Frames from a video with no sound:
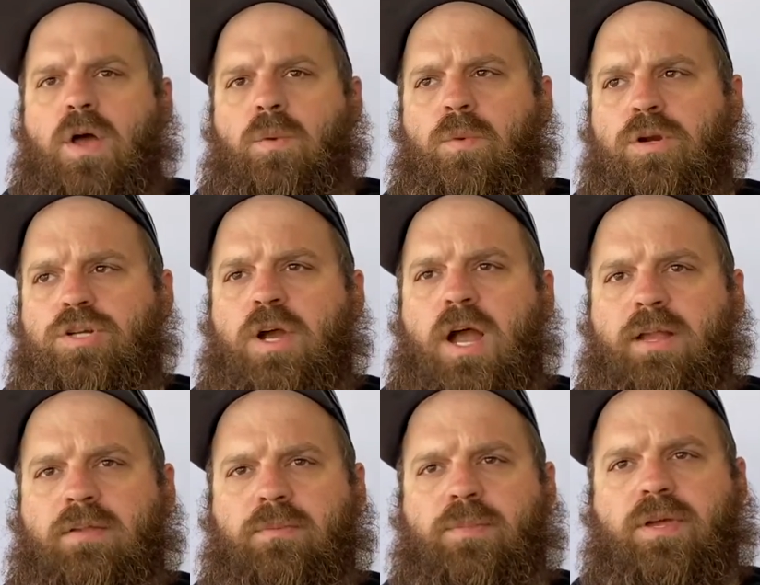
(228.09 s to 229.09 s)
we're
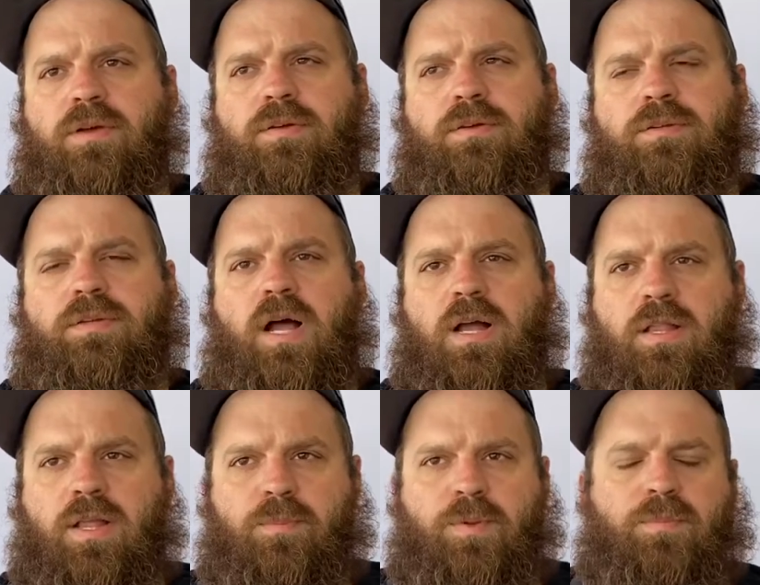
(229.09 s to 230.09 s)
trying to build a
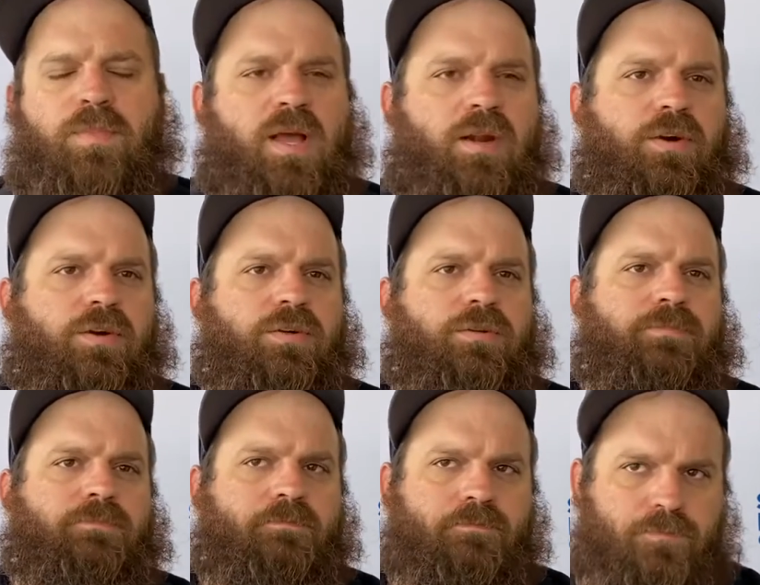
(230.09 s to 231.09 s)
little bit better
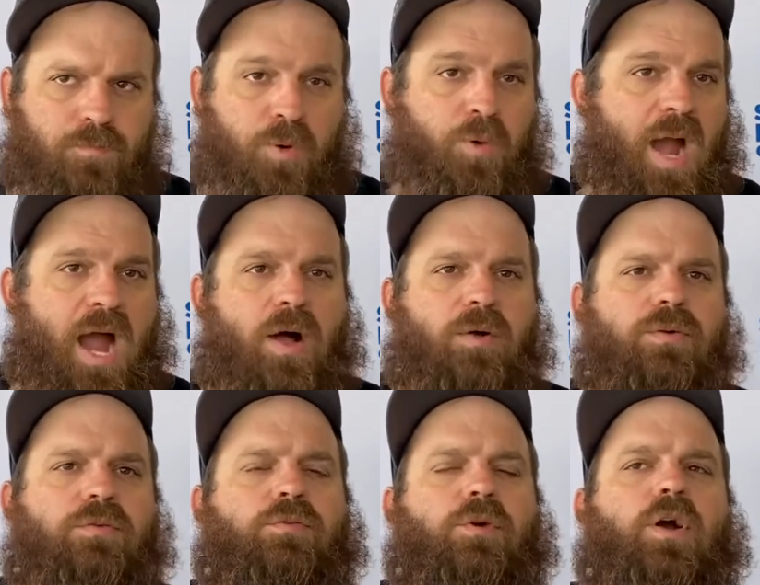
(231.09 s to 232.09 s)
morale
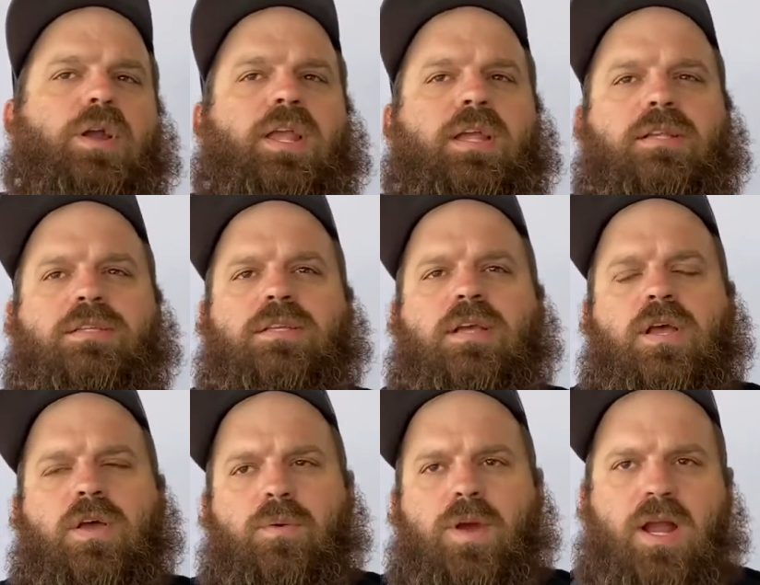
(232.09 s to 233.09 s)
for our kids.
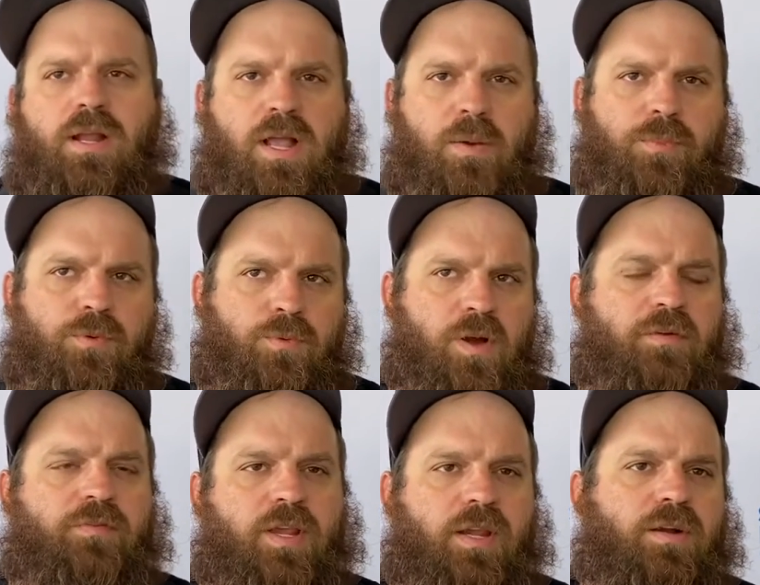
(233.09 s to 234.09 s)
We had a couple
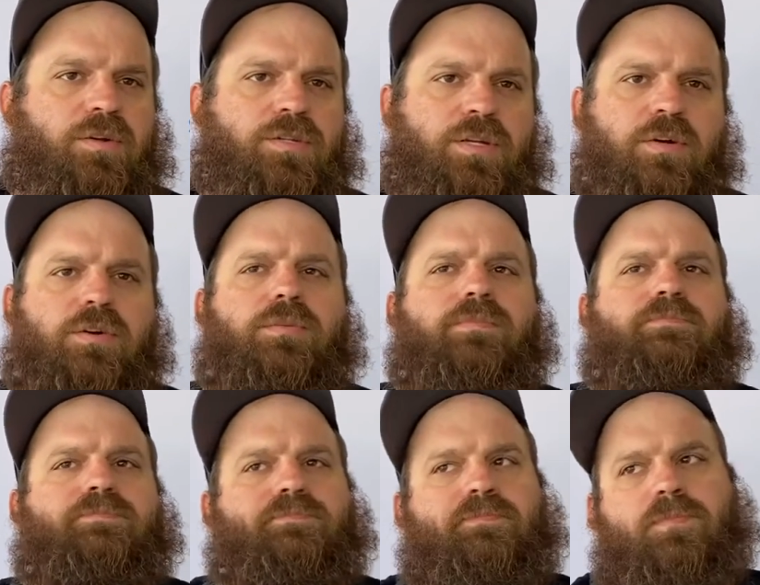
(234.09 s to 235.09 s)
rough years there
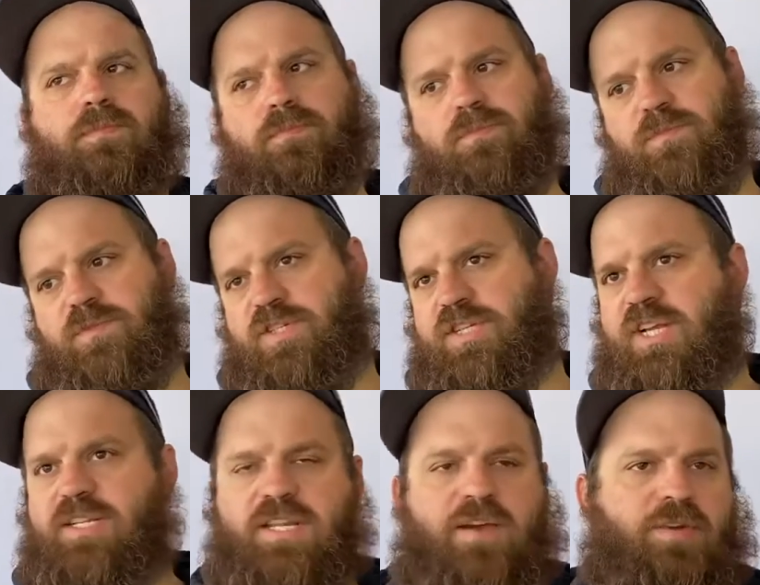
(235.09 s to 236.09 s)

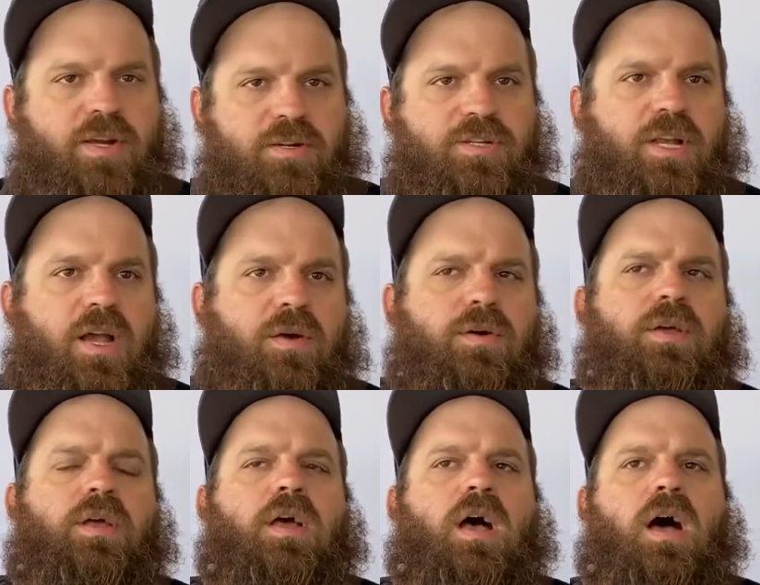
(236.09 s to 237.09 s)
six, seven years ago.
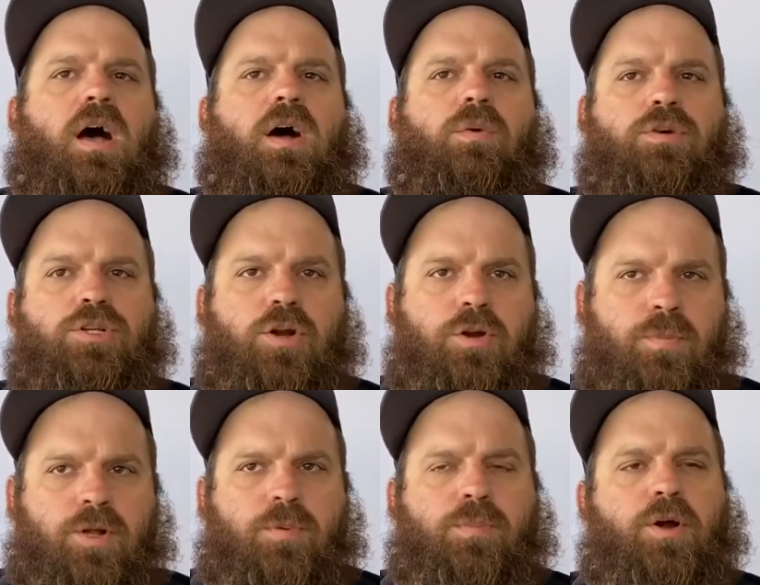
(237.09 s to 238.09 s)
Uh, we're starting to
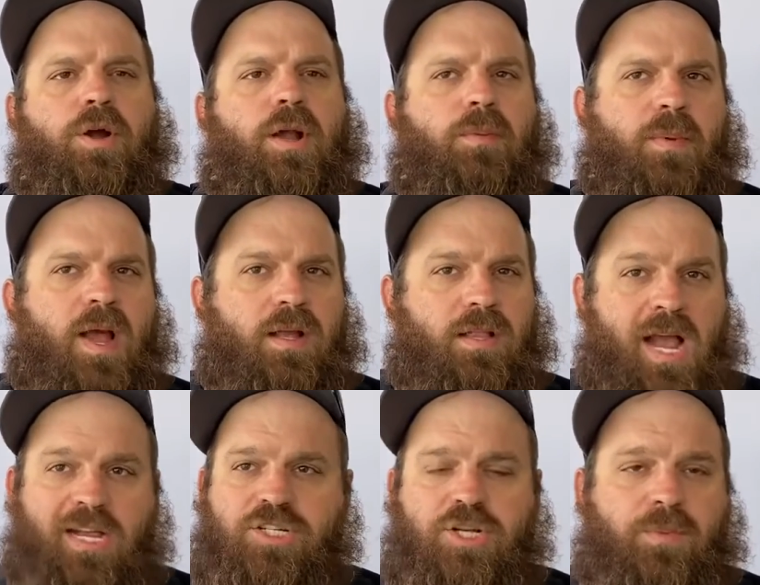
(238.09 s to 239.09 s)
build our program back.
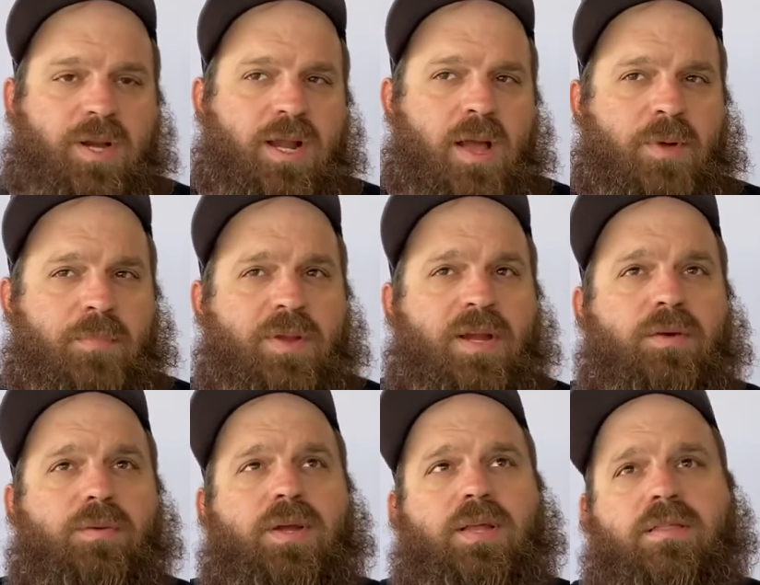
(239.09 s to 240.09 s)
Last year we come up here
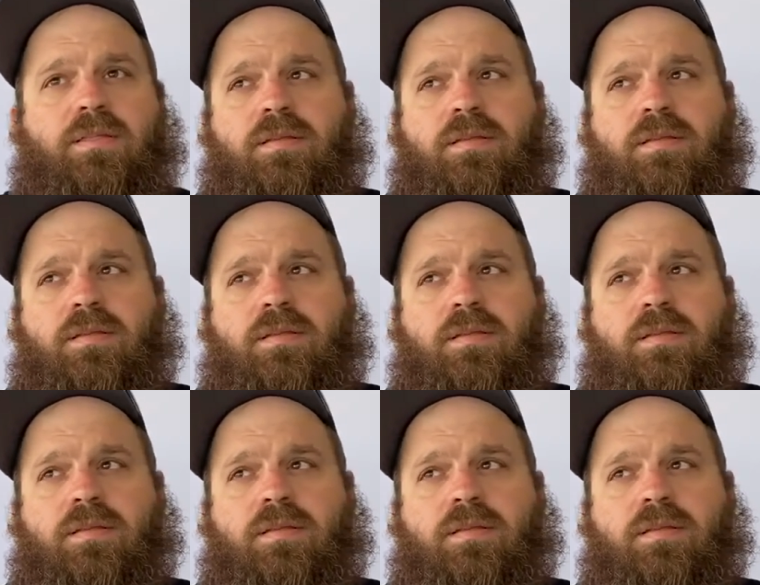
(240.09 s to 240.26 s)
with